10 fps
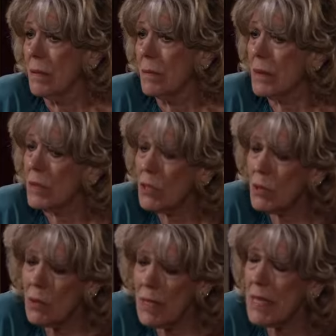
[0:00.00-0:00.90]
Well,
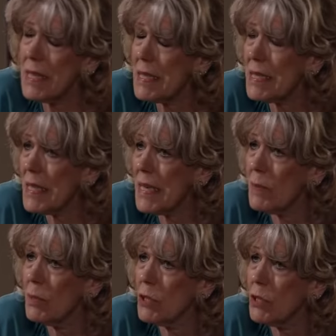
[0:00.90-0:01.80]
surely they can see how
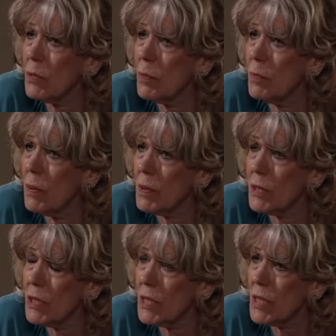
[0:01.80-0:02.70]
much you're
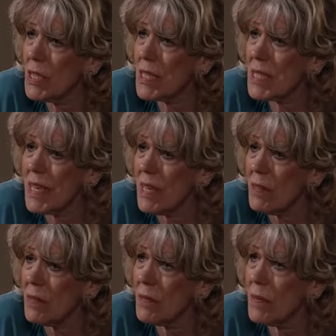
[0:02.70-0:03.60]
punishing
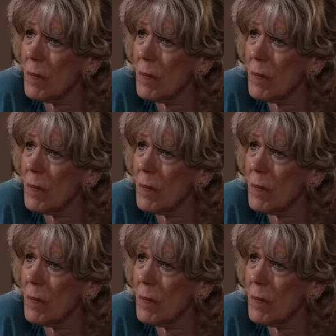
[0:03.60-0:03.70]
yourself.